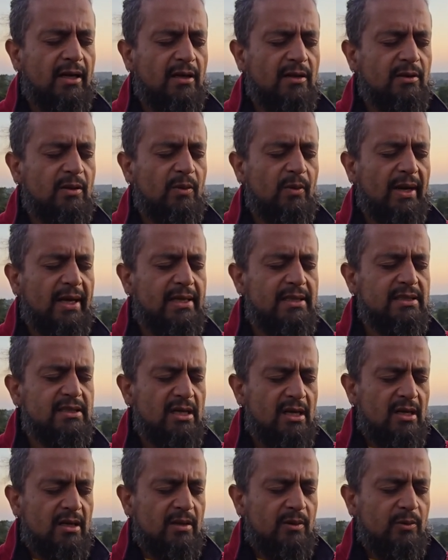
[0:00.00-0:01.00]
Otherwise
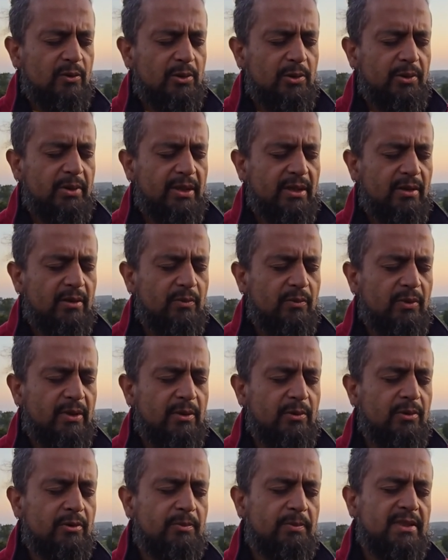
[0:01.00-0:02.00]
we
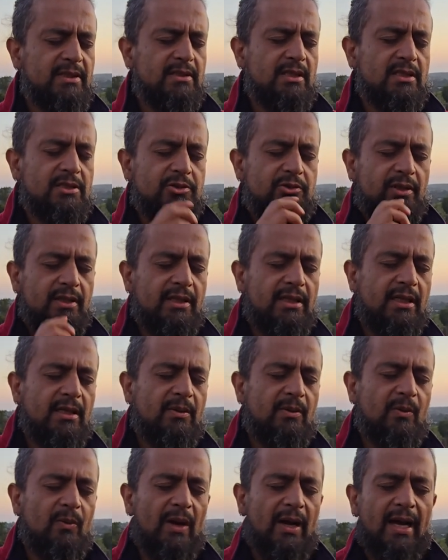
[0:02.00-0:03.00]
would be just
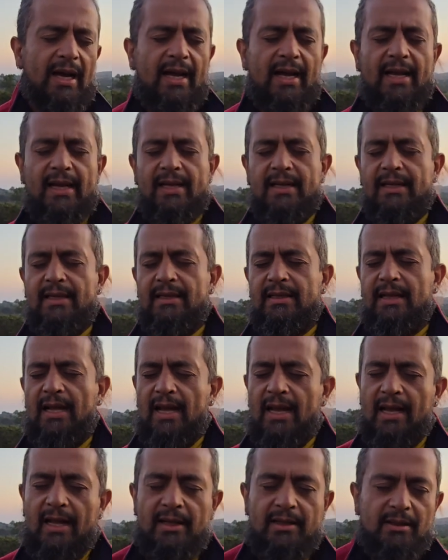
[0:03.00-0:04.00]
drinking wine
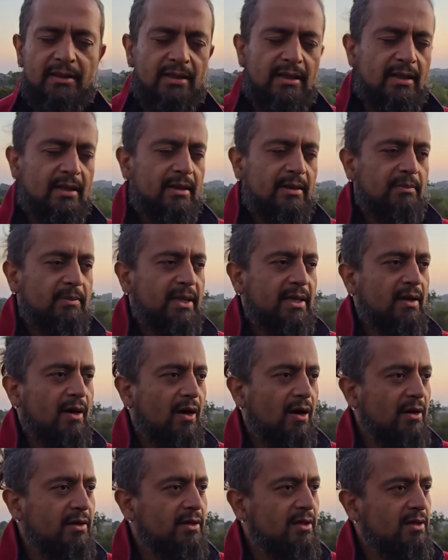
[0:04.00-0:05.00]
and being
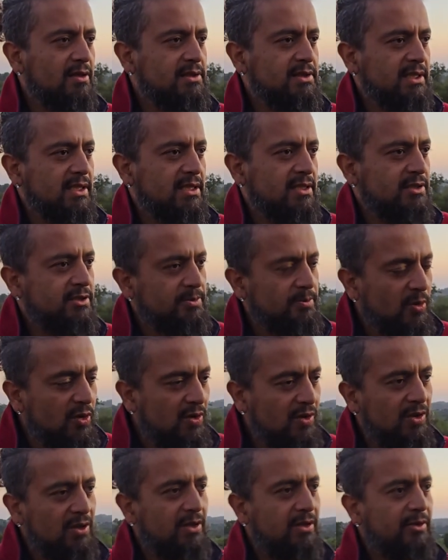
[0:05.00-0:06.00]
unconscious
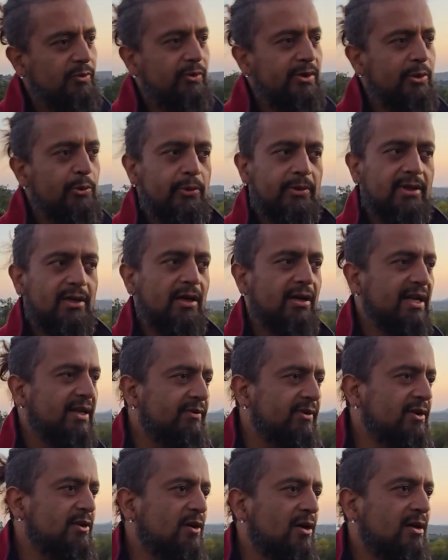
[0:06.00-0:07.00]
more. We would not
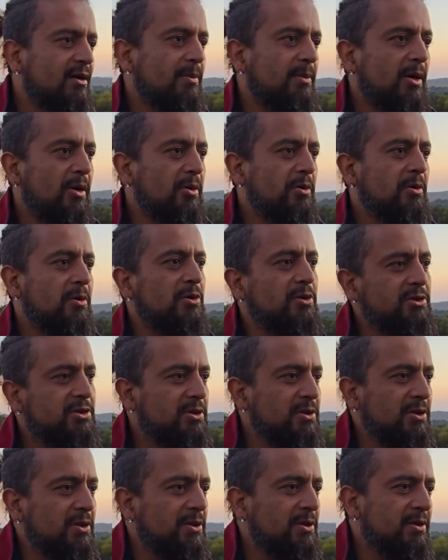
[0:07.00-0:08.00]
even talk about
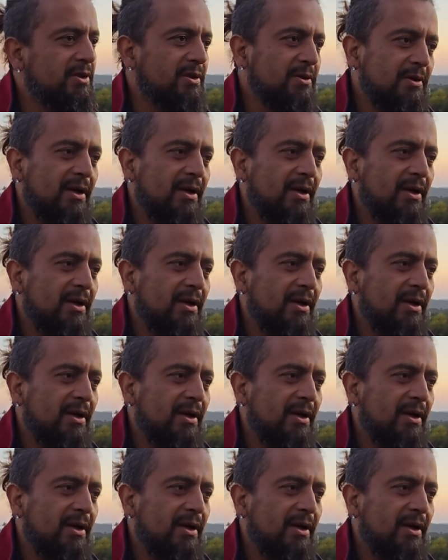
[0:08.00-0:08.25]
Osho.